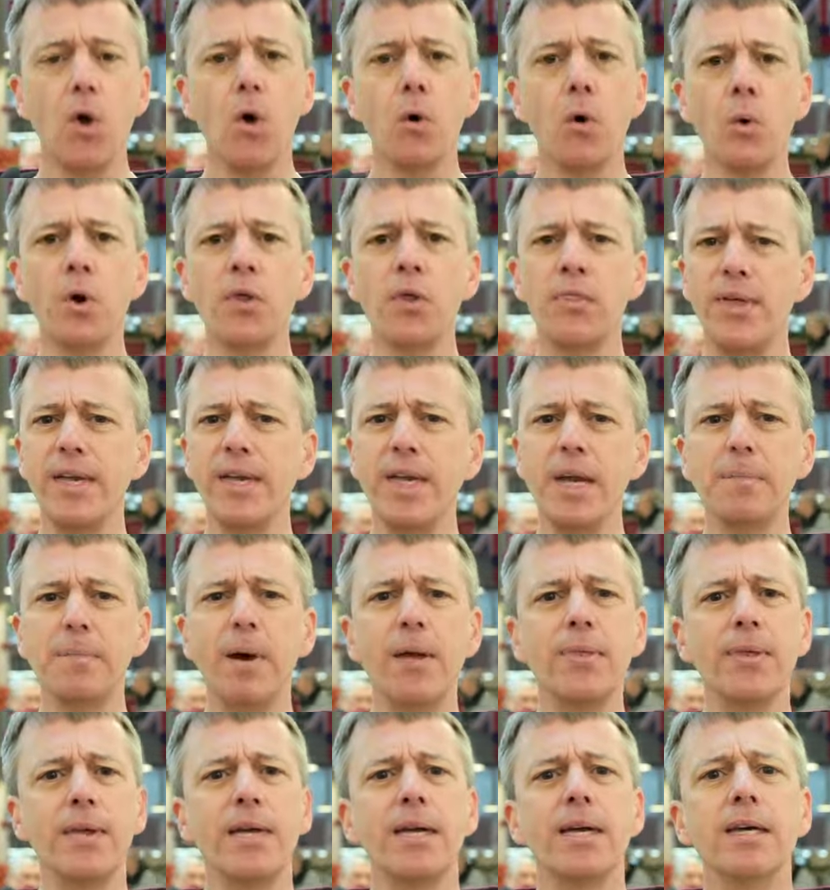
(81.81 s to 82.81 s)
Or think
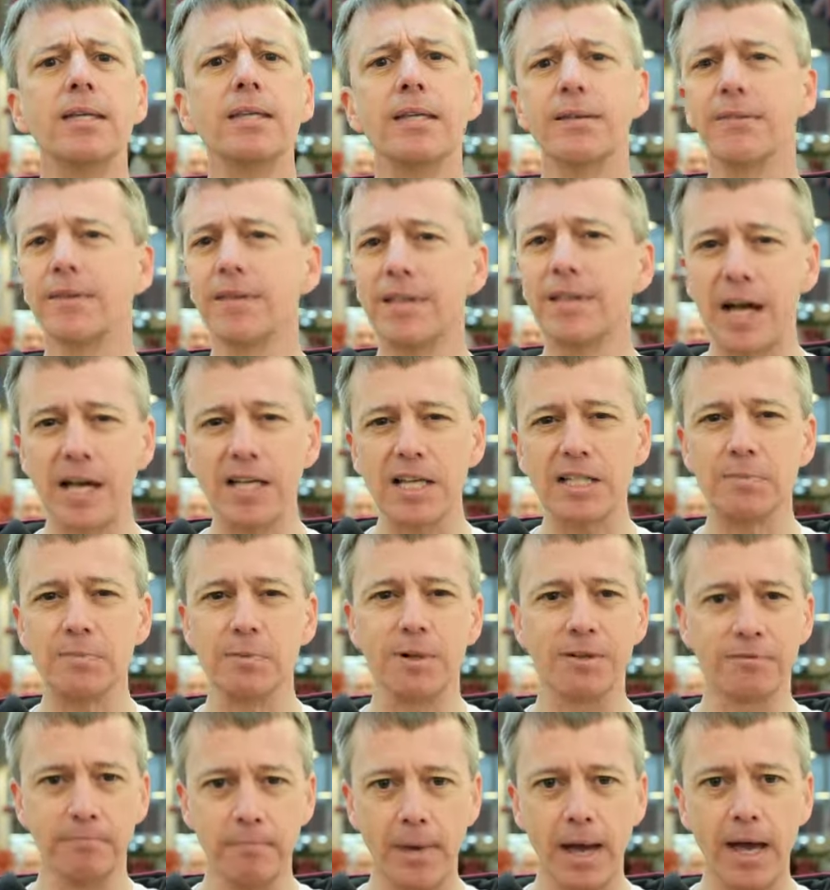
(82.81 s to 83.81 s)
about the end of the
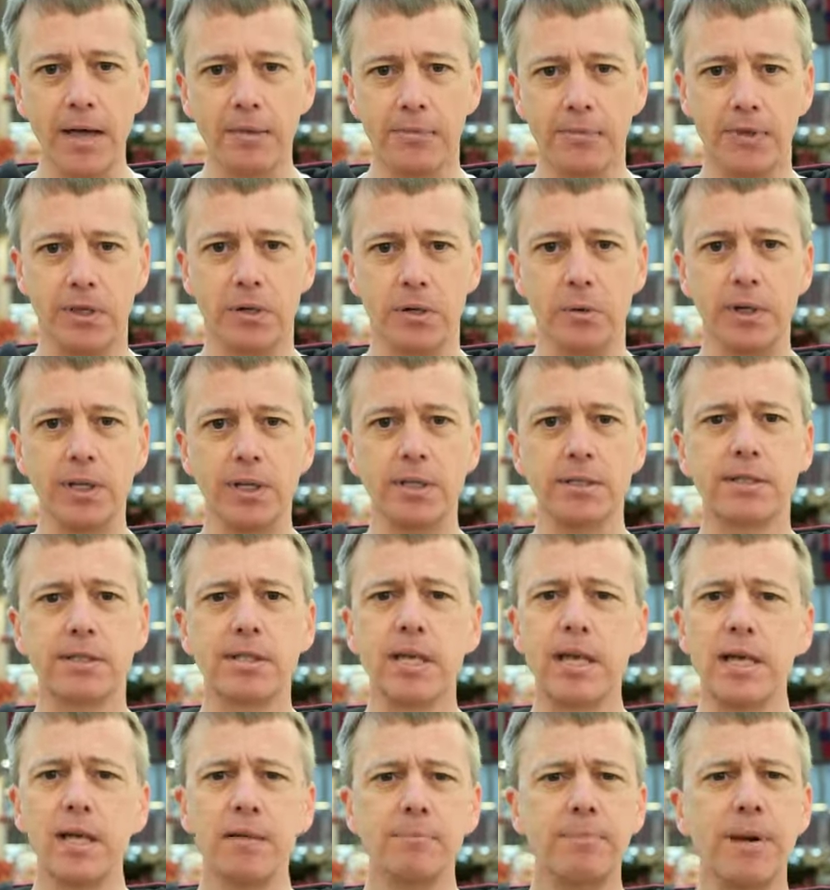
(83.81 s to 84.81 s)
Gospel of Matthew and his
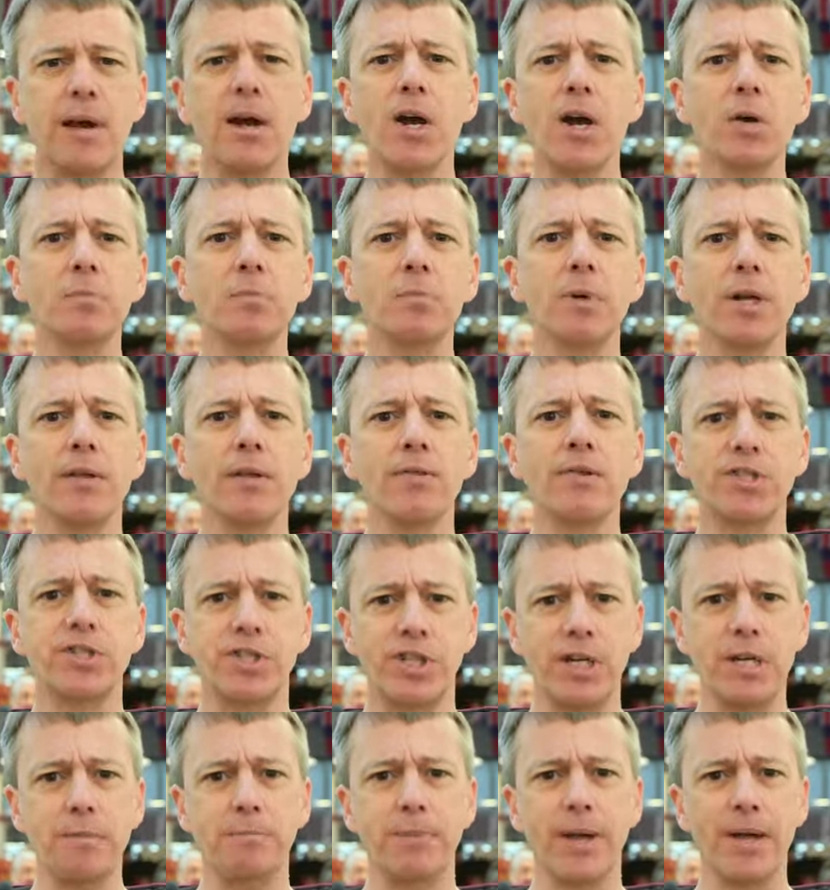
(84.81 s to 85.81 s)
parable of the
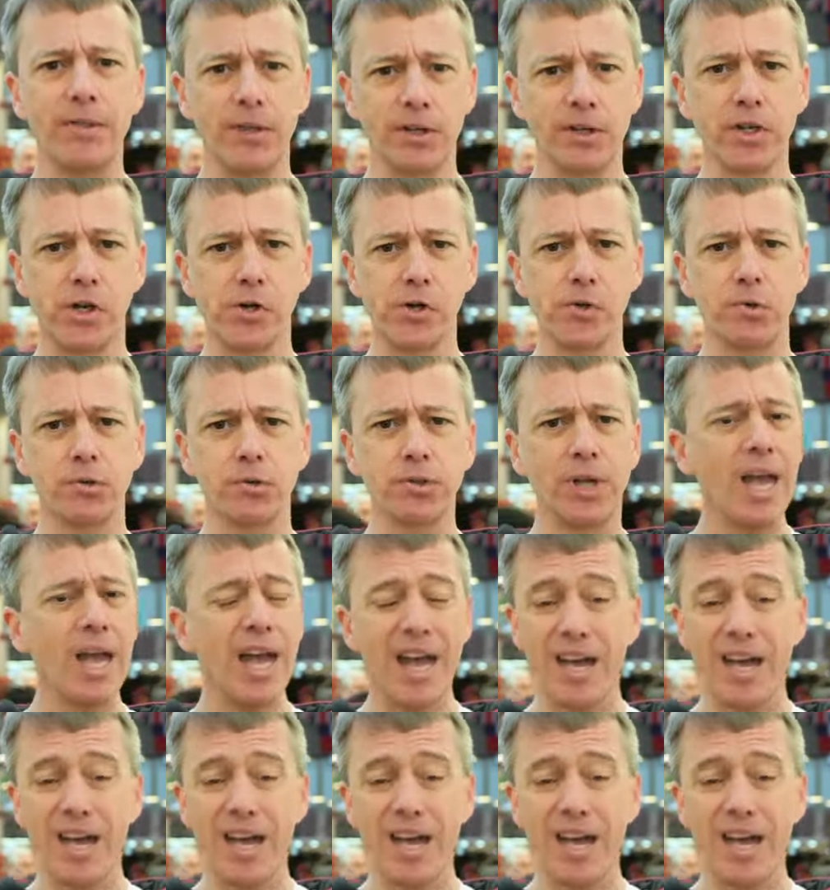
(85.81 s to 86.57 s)
sheep and the goats.